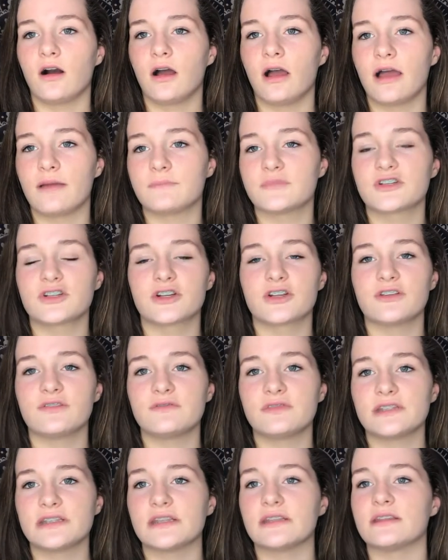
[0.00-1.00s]
I'm sure you've
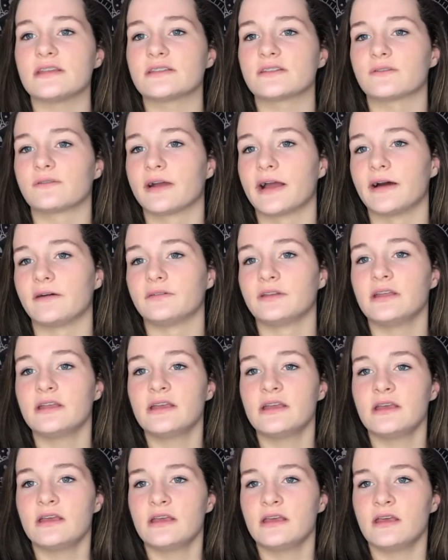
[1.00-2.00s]
seen these around.
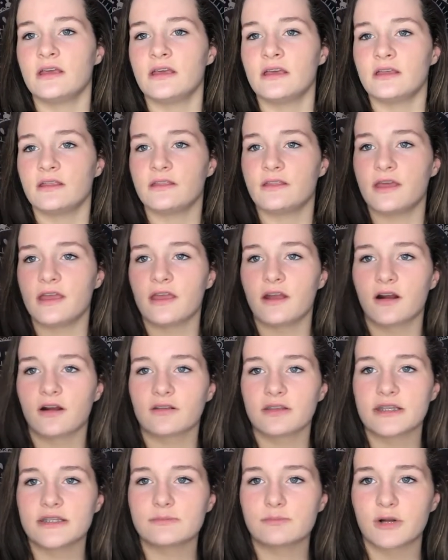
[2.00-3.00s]
They are
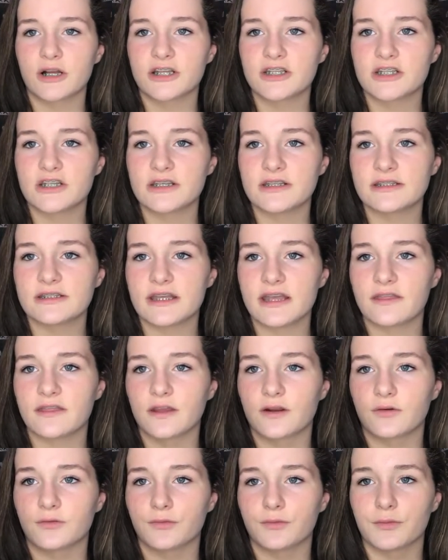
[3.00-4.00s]
these brushes and
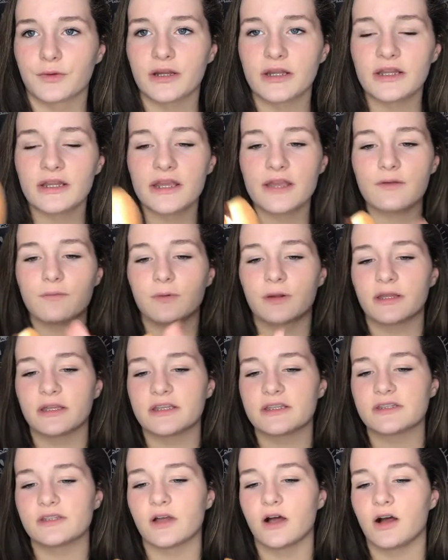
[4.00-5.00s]
they're really, really
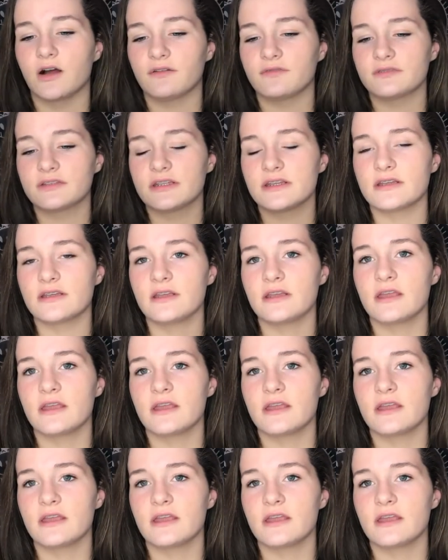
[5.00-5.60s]
soft,